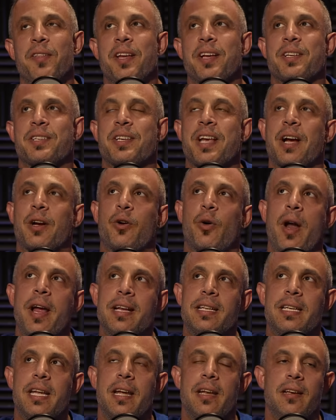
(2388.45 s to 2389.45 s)
this. Yeah,
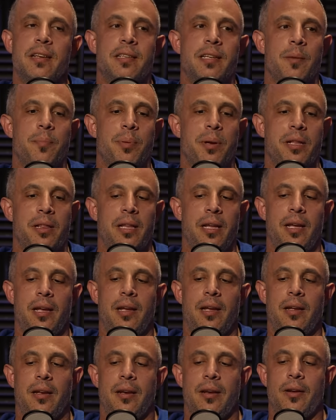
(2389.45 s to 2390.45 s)
creatine,
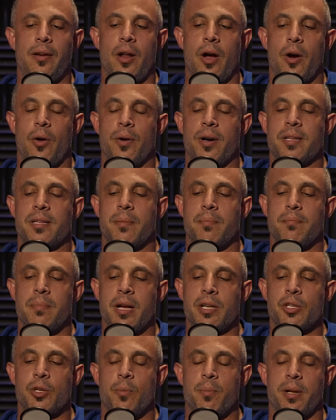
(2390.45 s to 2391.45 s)
typically known as a
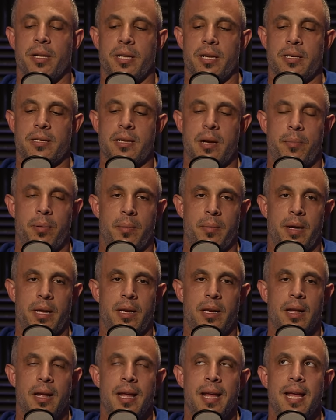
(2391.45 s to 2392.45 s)
muscle building
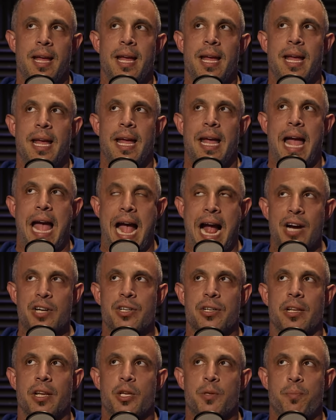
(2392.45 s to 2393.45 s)
supplement,
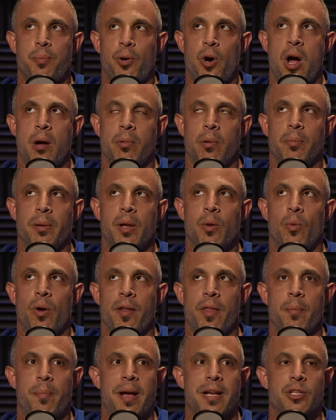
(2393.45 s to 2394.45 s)
actually is probably one
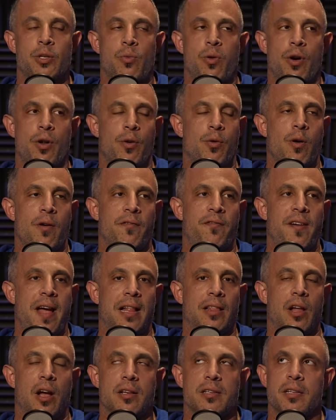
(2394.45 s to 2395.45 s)
of the best quote unquote
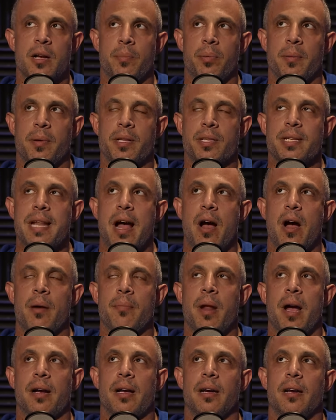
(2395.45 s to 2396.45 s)
fat loss supplements. Now,
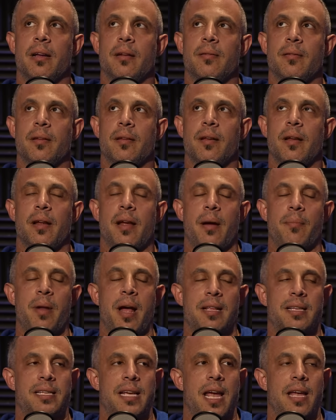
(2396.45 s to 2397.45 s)
I'm not going to, I'm
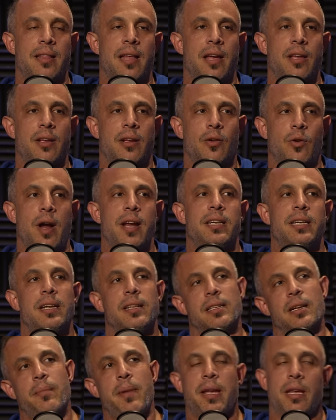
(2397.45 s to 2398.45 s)
not saying that creatine
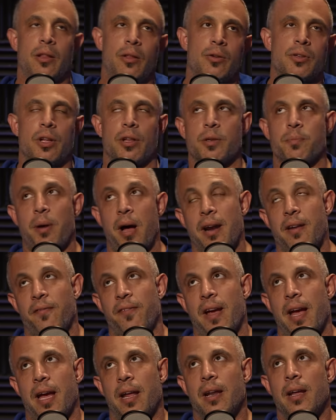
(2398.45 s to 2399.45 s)
is going to make you lose all this body
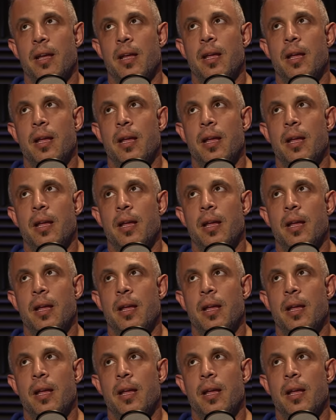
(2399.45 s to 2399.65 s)
fat,